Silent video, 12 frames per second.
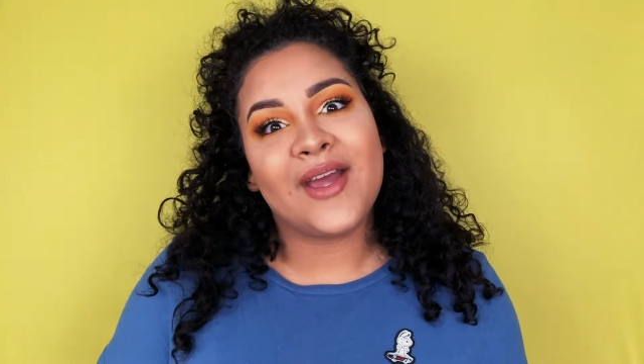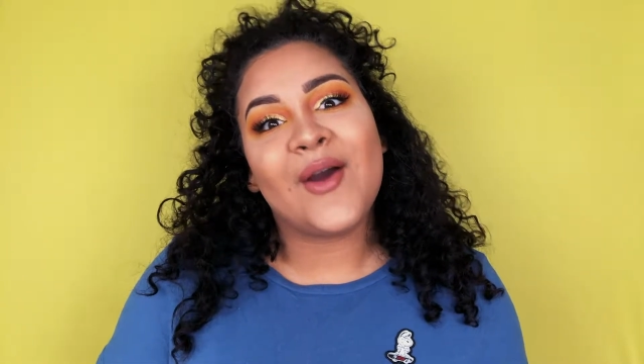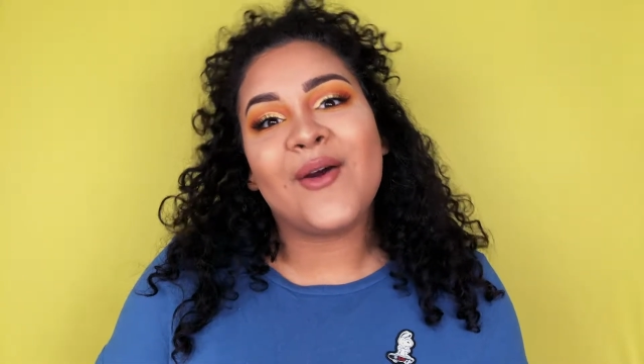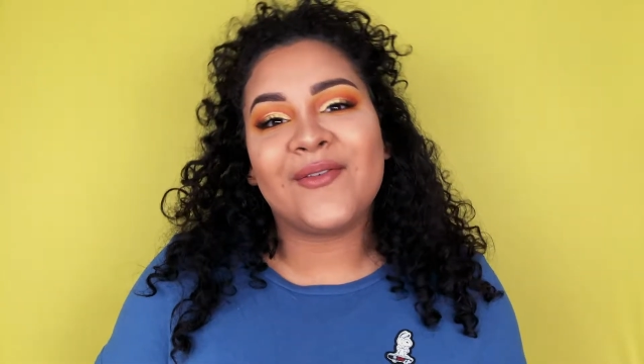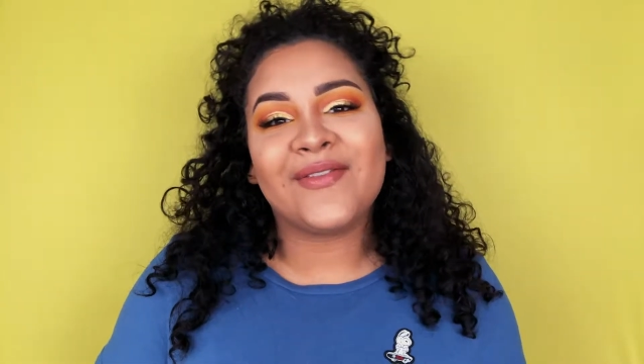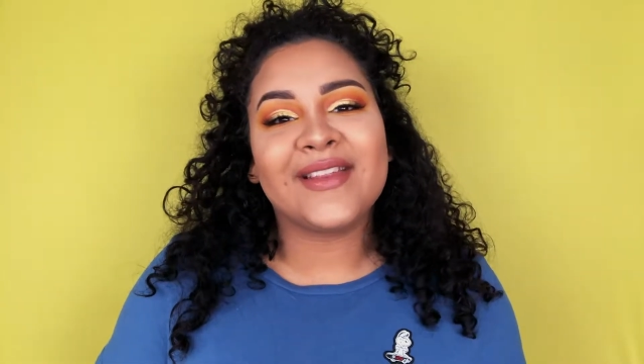
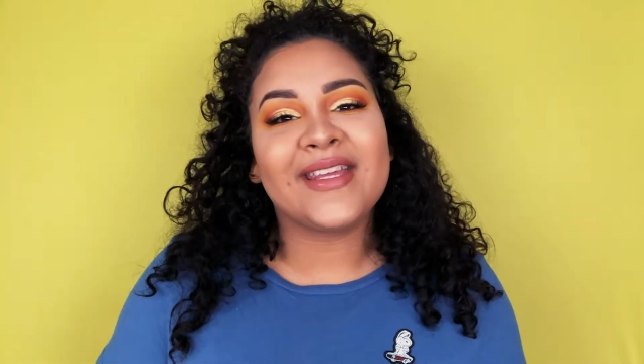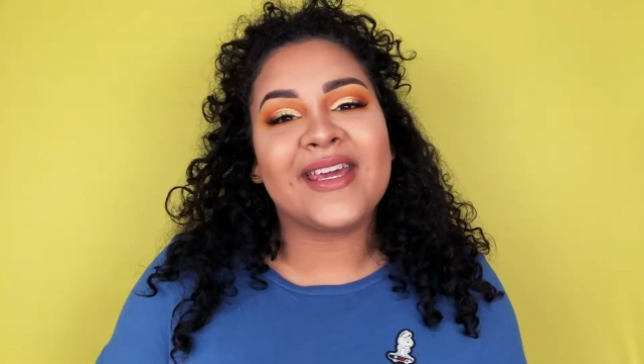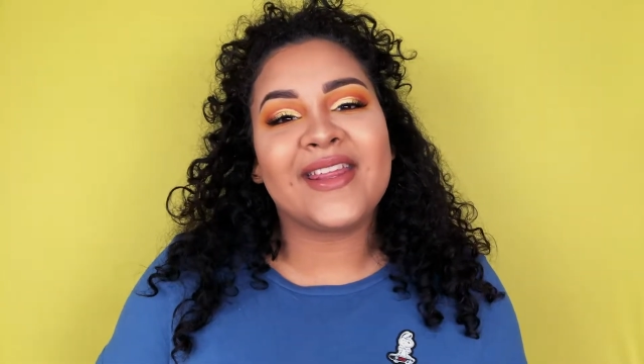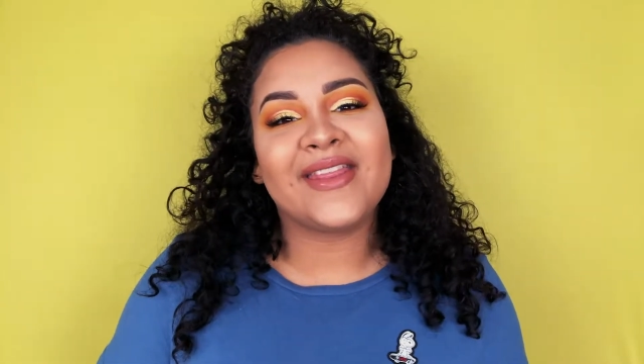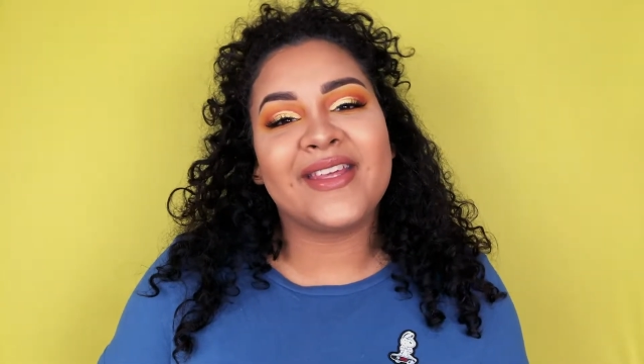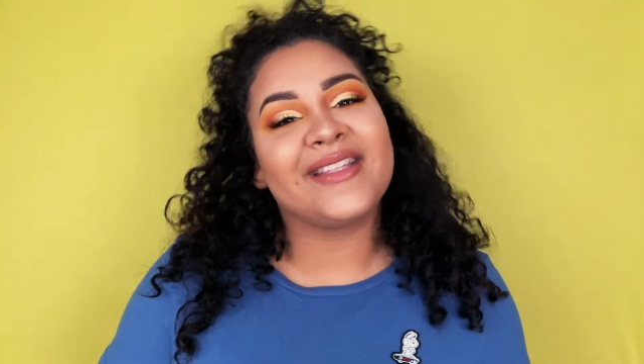hopefully
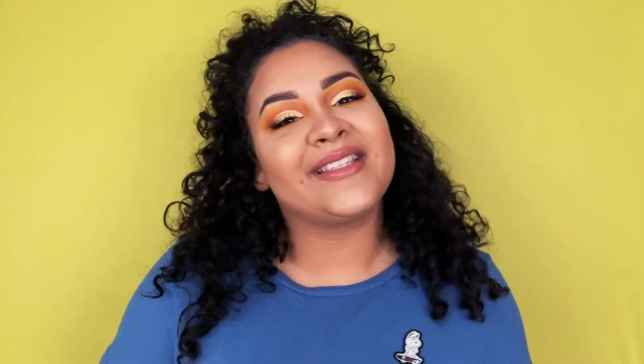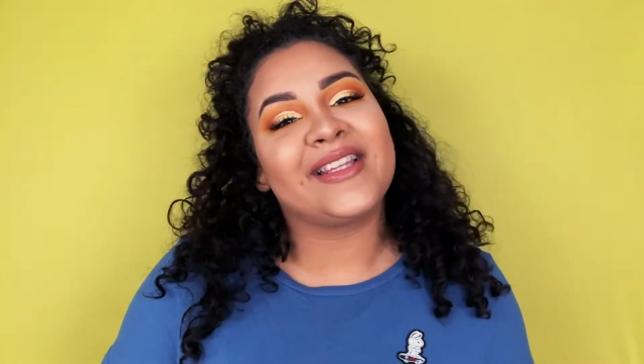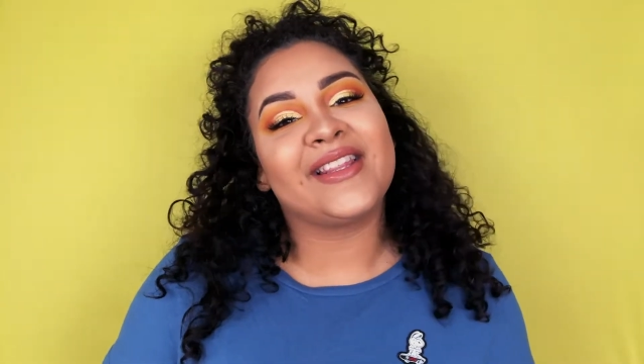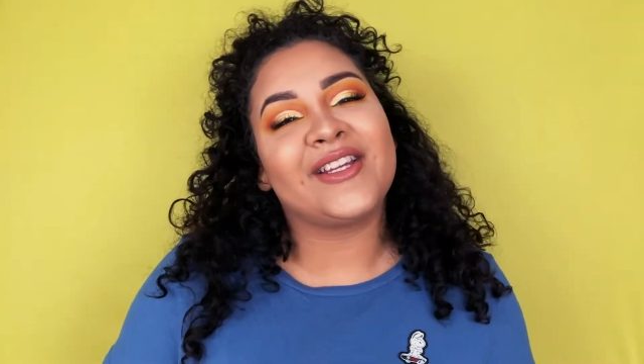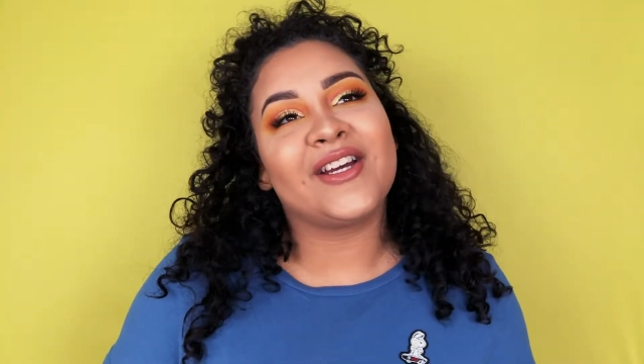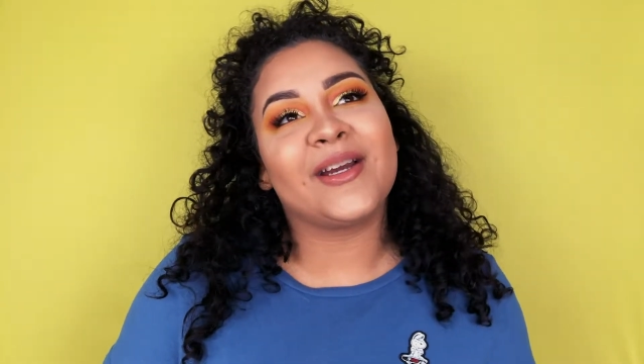this
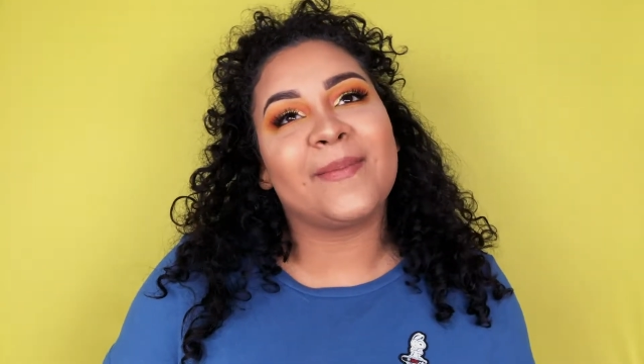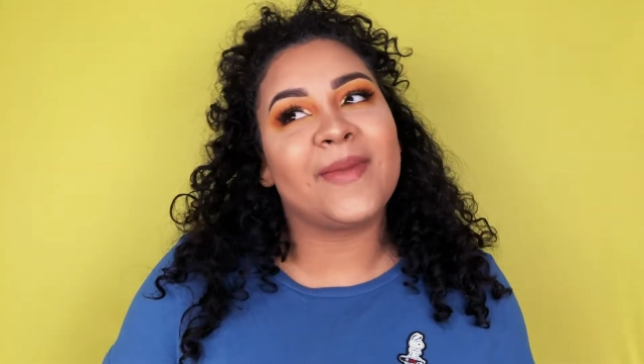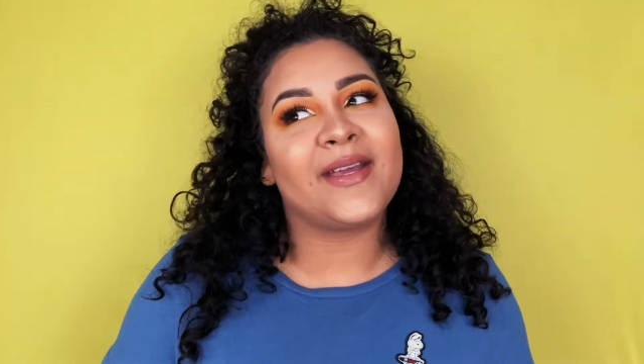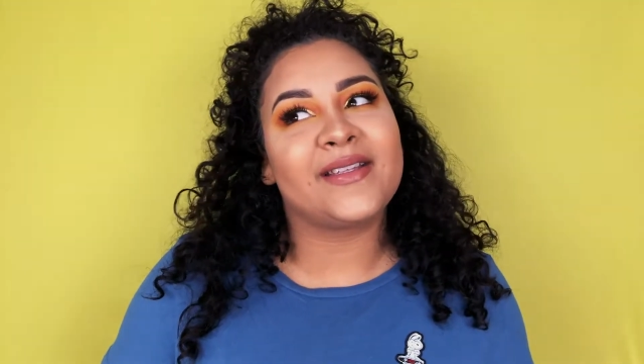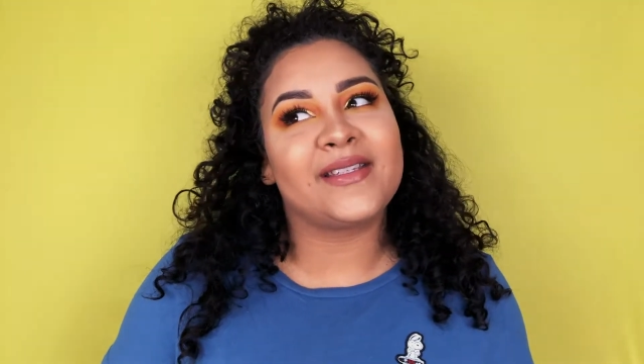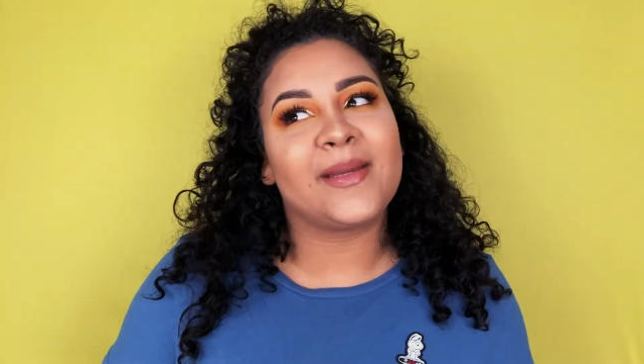look
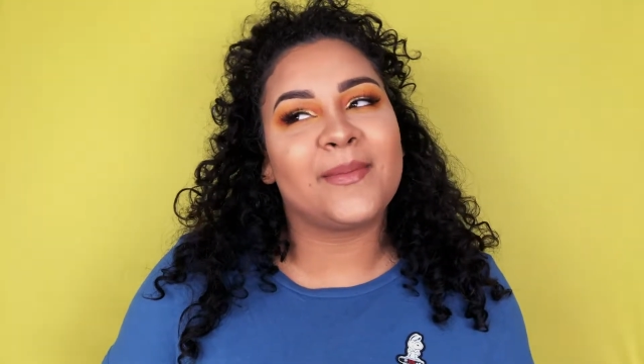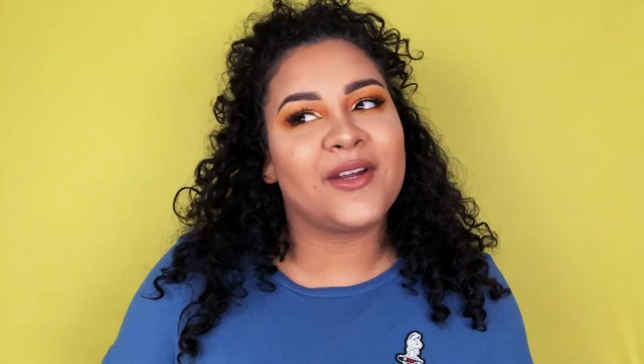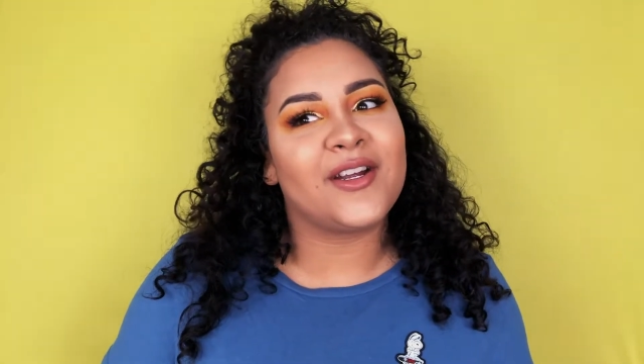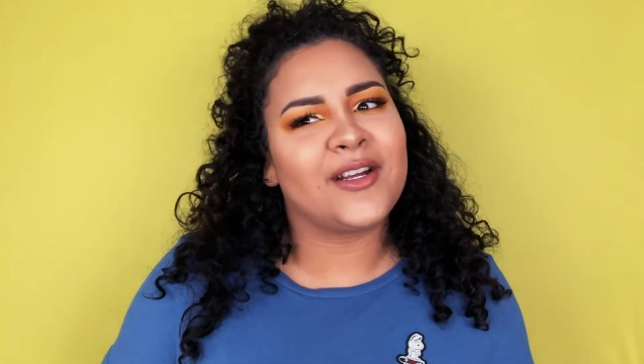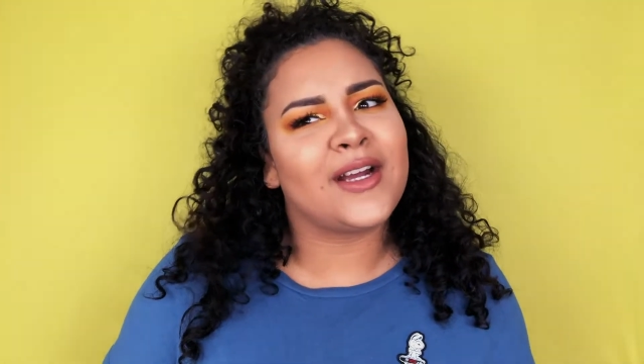makes summer